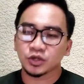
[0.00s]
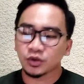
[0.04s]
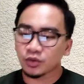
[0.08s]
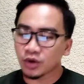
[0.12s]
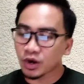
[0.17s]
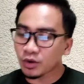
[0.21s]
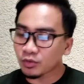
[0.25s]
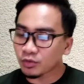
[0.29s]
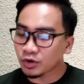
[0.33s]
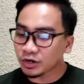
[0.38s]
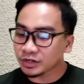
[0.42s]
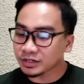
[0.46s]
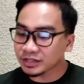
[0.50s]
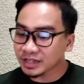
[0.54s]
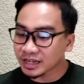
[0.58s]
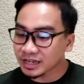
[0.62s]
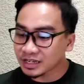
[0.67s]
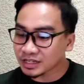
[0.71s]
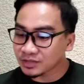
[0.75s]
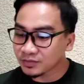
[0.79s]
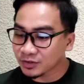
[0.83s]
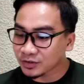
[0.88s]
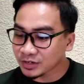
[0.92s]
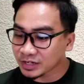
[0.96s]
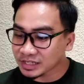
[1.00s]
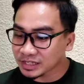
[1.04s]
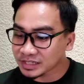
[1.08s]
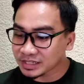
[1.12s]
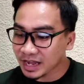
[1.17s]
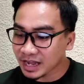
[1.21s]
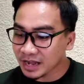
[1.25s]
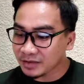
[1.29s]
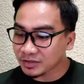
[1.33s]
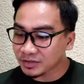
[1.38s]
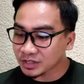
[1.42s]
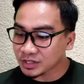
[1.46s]
So our text for this
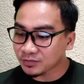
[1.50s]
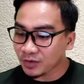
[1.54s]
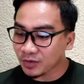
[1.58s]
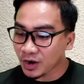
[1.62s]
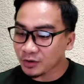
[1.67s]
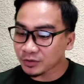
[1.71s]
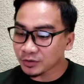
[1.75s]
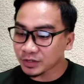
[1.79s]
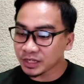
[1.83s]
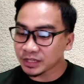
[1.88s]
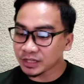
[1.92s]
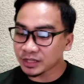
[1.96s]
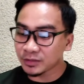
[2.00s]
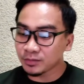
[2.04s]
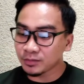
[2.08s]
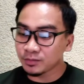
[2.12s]
time is found